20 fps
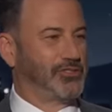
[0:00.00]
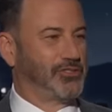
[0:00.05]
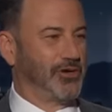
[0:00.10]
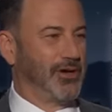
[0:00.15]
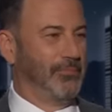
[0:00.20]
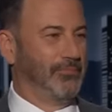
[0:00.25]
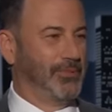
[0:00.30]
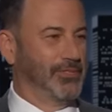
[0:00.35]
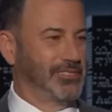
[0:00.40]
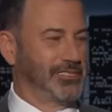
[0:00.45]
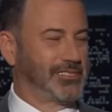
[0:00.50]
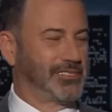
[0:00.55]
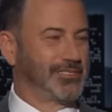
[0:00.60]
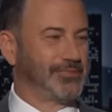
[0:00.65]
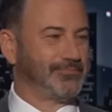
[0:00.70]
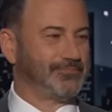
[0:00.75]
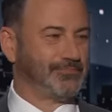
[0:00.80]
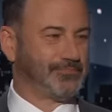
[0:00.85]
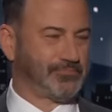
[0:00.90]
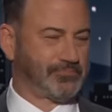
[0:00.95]
Trump was
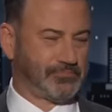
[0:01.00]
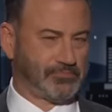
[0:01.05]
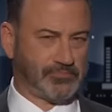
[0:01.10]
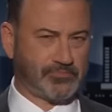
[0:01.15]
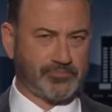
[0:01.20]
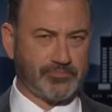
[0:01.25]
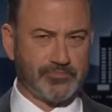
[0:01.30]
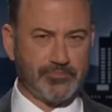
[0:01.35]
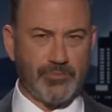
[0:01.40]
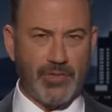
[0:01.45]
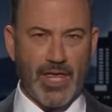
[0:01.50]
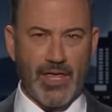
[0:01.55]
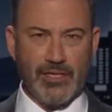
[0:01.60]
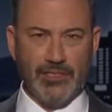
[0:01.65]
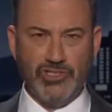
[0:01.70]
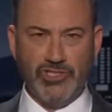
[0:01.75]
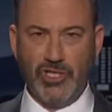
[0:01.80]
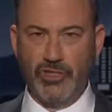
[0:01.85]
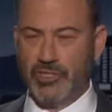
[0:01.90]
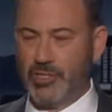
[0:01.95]
so